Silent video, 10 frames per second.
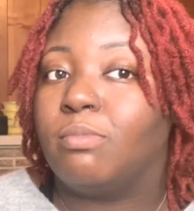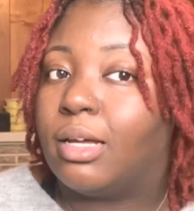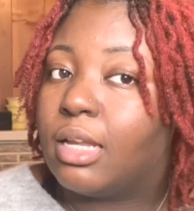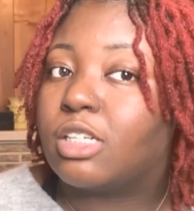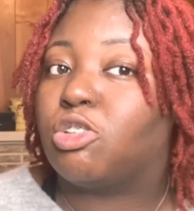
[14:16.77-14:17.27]
my
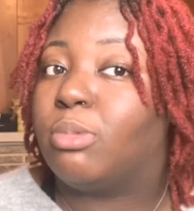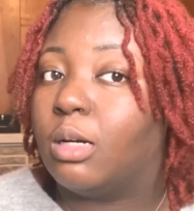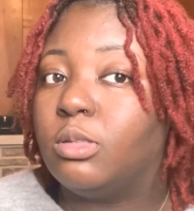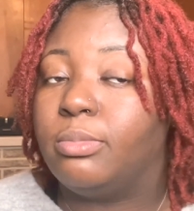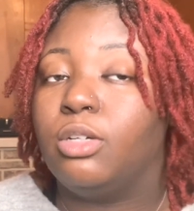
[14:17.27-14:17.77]
locks would
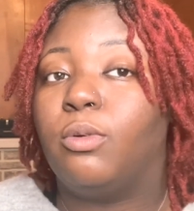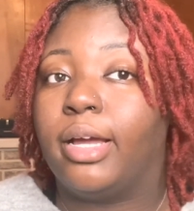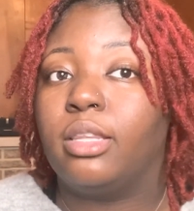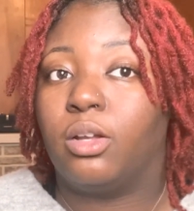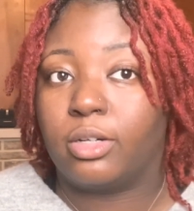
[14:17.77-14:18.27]
probably be
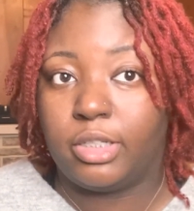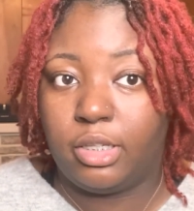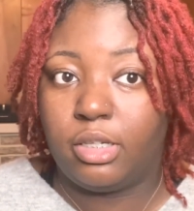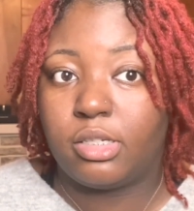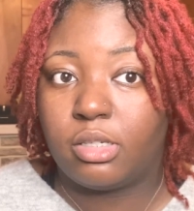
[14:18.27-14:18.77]
way longer
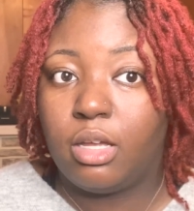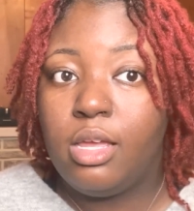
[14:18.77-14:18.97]
than this.